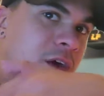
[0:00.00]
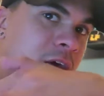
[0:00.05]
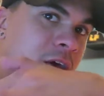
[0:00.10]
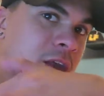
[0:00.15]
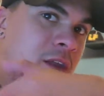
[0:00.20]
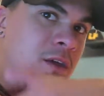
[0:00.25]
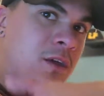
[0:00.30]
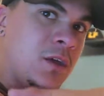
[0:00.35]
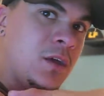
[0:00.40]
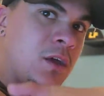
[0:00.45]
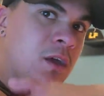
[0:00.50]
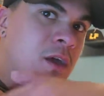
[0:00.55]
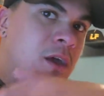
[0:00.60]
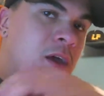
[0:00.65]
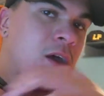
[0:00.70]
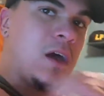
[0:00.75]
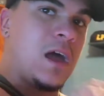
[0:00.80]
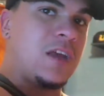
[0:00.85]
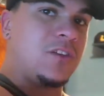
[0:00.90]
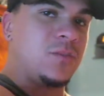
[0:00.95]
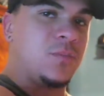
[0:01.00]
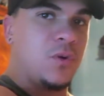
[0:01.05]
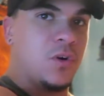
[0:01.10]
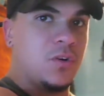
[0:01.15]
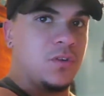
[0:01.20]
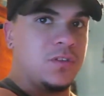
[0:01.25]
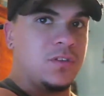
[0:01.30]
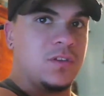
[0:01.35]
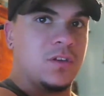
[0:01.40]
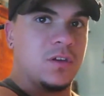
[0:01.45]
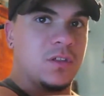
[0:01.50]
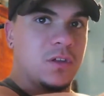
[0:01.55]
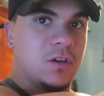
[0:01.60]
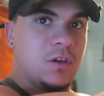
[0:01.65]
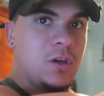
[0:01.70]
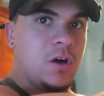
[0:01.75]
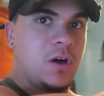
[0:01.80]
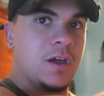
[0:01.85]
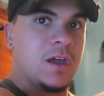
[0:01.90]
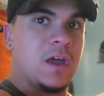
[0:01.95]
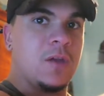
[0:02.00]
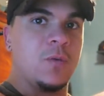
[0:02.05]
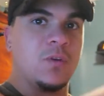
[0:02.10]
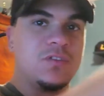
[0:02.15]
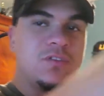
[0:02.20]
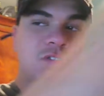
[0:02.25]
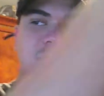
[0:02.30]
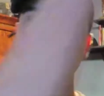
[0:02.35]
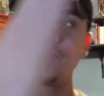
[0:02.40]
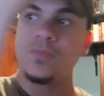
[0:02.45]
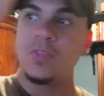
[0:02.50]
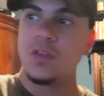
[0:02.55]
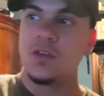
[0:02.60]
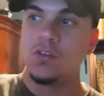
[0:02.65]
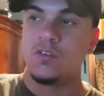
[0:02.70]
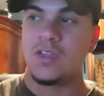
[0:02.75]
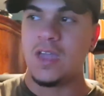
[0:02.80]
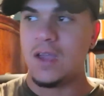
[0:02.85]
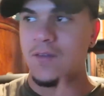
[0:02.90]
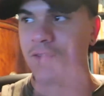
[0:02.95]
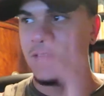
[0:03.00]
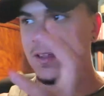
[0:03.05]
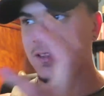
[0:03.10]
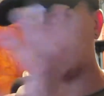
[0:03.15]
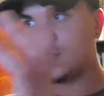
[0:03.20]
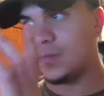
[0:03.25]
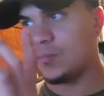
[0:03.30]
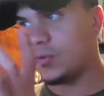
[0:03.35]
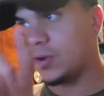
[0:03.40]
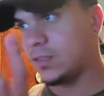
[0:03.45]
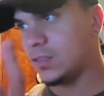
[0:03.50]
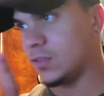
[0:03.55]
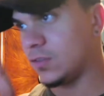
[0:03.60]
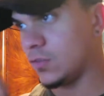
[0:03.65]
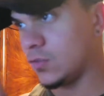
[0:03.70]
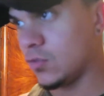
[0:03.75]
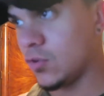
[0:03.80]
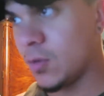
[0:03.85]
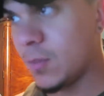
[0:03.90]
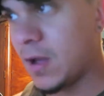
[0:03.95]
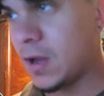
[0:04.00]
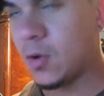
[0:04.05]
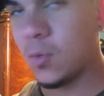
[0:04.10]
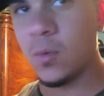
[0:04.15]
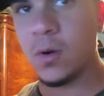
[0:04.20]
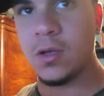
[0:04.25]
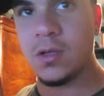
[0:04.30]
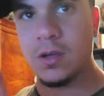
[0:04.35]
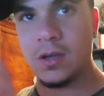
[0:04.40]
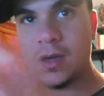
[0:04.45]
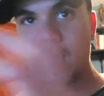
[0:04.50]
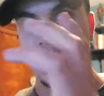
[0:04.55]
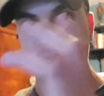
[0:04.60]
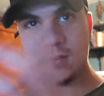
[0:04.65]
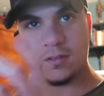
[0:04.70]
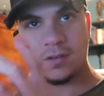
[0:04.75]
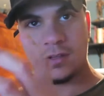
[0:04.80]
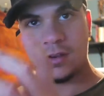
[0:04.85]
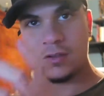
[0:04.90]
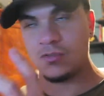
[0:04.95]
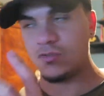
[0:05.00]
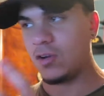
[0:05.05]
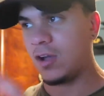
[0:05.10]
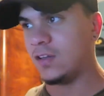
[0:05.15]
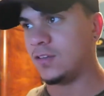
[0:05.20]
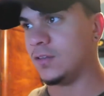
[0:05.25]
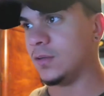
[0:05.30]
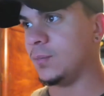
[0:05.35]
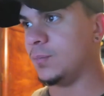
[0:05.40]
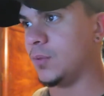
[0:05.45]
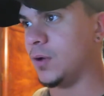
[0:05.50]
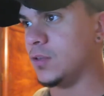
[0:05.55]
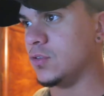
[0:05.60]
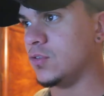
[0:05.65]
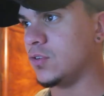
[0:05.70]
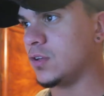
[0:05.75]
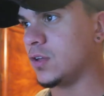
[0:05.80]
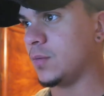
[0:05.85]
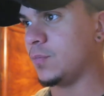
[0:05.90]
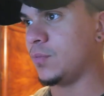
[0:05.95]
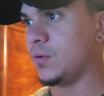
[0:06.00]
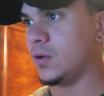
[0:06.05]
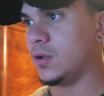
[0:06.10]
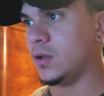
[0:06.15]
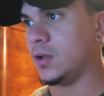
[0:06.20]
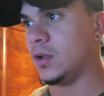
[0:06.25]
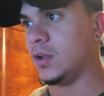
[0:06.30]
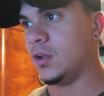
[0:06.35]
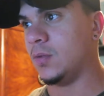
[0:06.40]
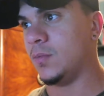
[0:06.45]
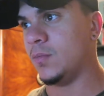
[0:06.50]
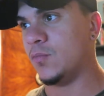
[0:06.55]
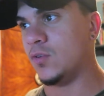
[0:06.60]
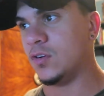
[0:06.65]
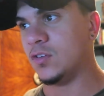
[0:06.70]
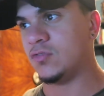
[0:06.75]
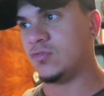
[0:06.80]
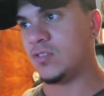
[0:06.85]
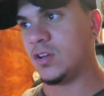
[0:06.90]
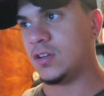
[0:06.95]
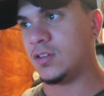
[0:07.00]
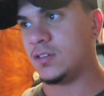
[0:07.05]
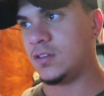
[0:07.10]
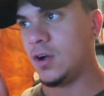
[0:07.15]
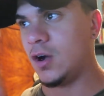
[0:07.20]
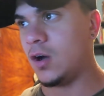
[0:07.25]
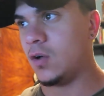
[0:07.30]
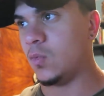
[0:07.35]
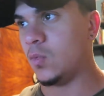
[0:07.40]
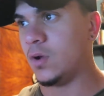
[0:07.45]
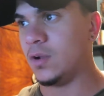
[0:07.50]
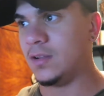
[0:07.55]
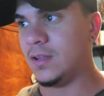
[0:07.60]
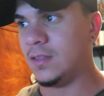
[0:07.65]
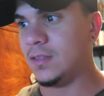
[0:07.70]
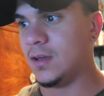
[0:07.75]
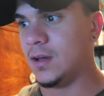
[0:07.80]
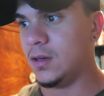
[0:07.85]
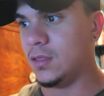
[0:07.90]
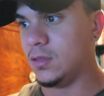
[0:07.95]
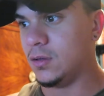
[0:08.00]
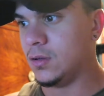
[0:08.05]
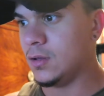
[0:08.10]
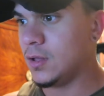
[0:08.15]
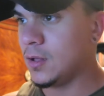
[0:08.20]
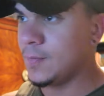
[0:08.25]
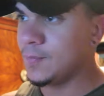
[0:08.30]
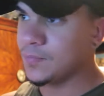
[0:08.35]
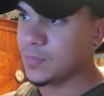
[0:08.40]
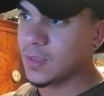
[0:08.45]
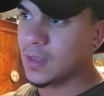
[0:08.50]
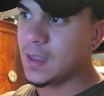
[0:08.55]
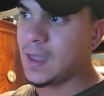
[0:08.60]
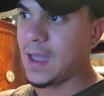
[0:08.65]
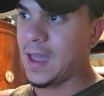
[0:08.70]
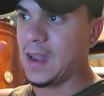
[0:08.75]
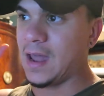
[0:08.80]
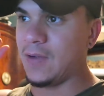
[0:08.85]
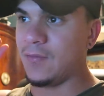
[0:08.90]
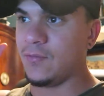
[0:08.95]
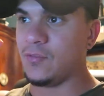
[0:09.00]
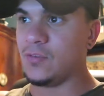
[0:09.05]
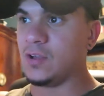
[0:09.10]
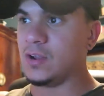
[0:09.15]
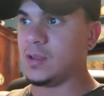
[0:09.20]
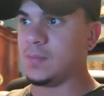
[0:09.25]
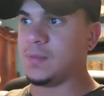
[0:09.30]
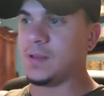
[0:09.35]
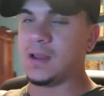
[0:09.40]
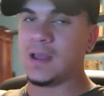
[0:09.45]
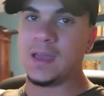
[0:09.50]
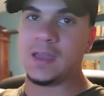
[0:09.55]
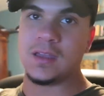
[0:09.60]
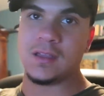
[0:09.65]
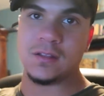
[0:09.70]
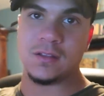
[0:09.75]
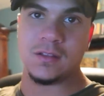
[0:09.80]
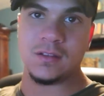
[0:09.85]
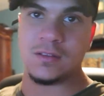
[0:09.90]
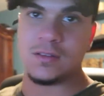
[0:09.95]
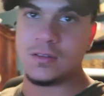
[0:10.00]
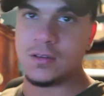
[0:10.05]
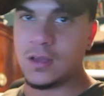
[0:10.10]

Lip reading: head as opposed to the long head, which you can't really separate the two. No matter what, you're kind of just hitting tricep, but you could put a little bit more stress on one than the other. And I've really been liking this